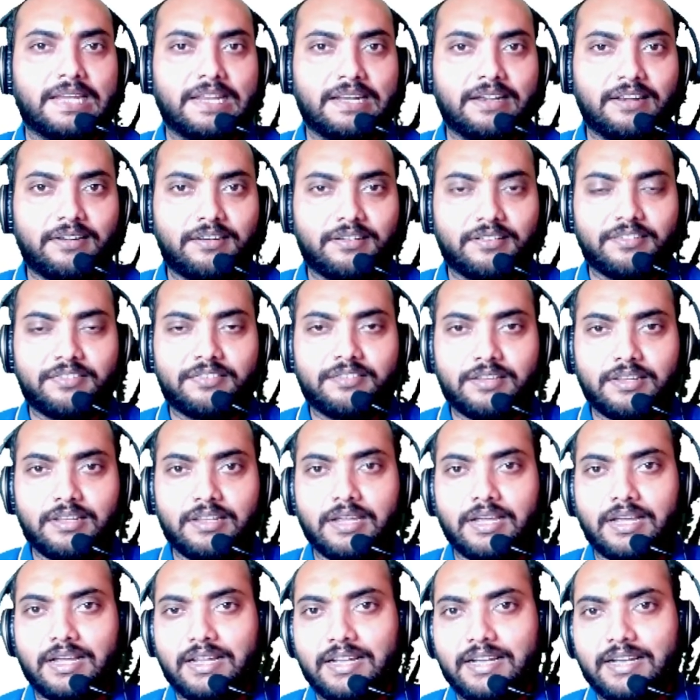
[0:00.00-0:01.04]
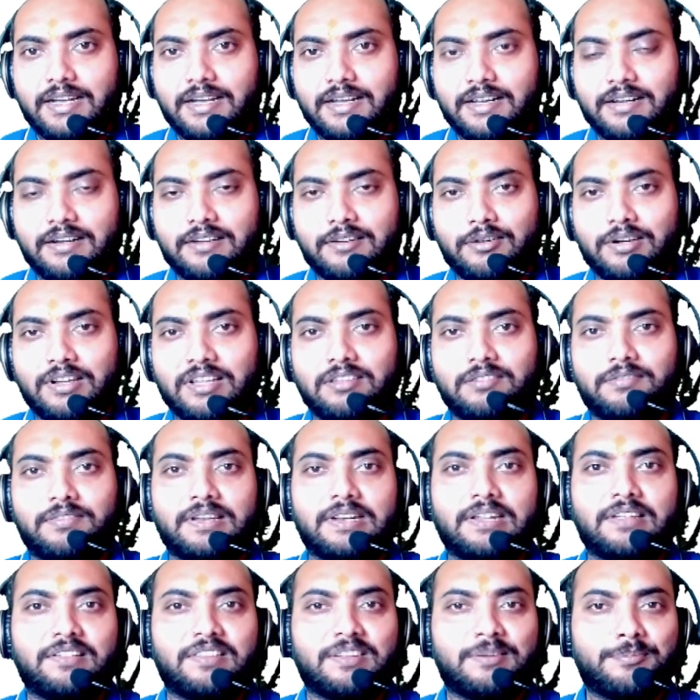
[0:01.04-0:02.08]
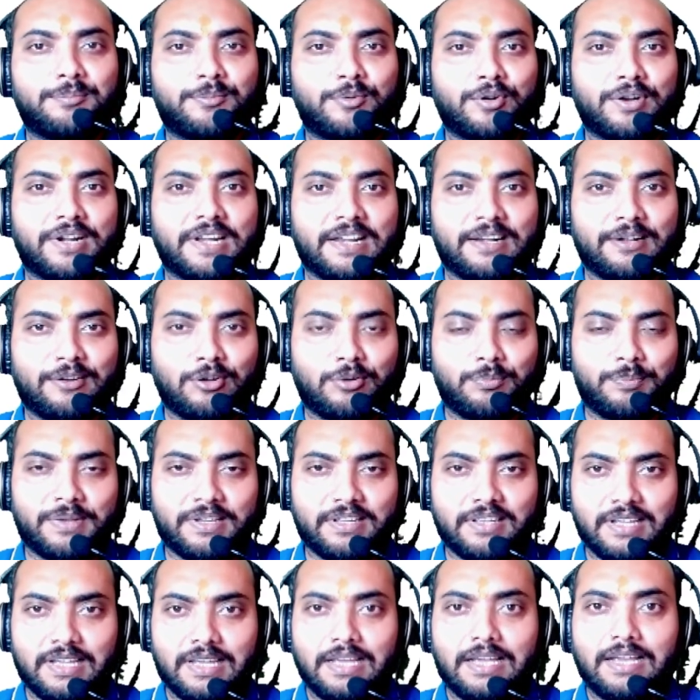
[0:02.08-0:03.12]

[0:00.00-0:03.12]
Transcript: interesting and as well as important topic.